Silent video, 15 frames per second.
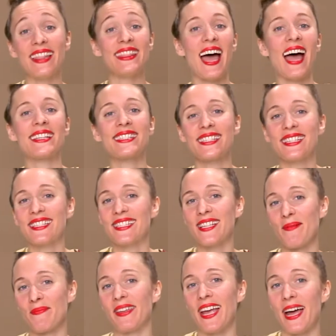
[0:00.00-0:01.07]
that's
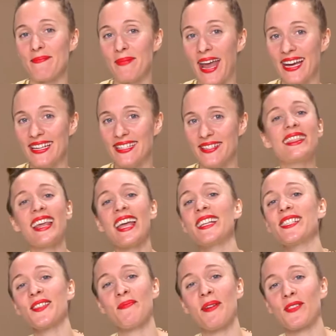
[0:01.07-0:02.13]
something I made. Thanks
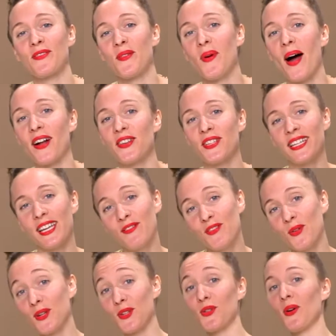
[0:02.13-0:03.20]
so much for watching. If
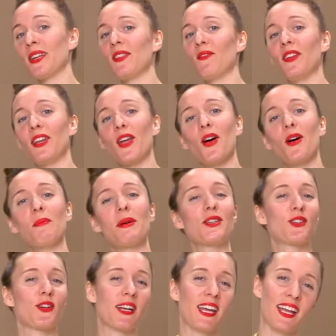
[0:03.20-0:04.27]
you enjoyed the video, make
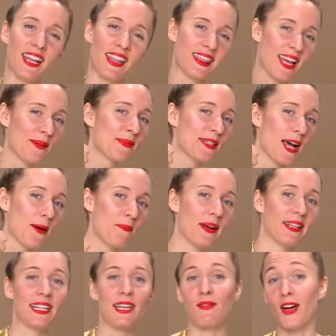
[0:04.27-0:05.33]
sure to hit a thumbs up
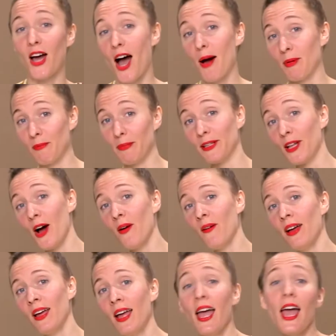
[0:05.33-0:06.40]
and leave a comment below.
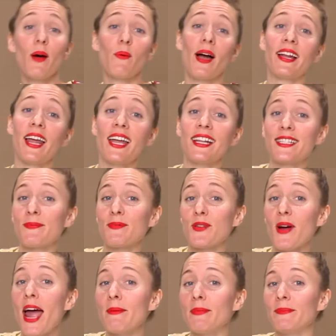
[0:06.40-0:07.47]
And why not hit
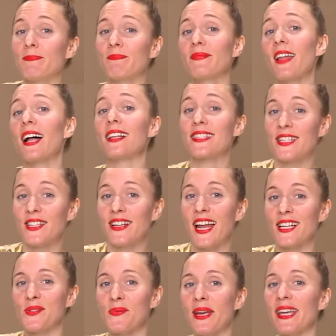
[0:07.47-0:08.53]
subscribe? I'll see you
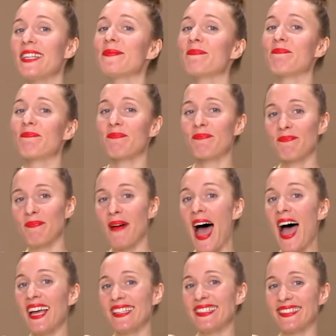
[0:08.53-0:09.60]
next week. Bye.